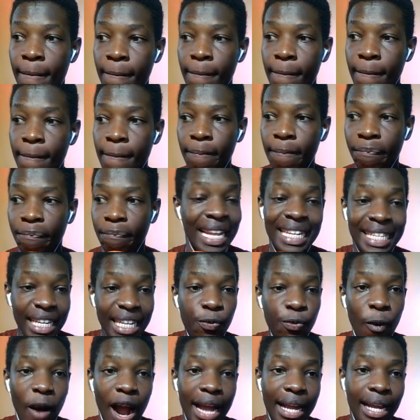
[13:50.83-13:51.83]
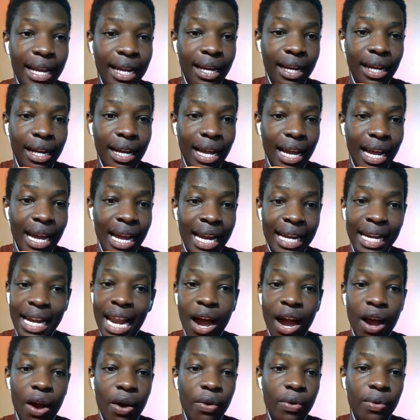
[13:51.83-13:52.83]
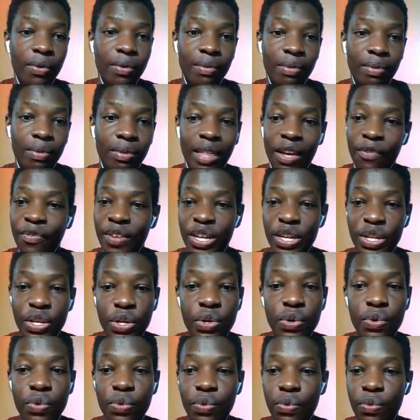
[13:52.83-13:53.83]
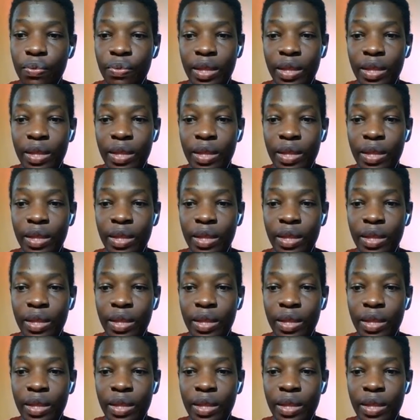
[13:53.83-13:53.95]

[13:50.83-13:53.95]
And it didn't work. And now they have a new